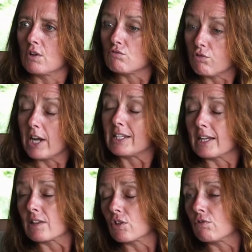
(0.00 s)
Right
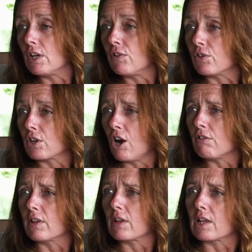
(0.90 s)
next to the reef, the
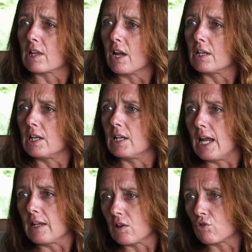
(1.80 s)
currents are slightly
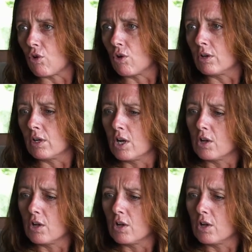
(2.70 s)
less strong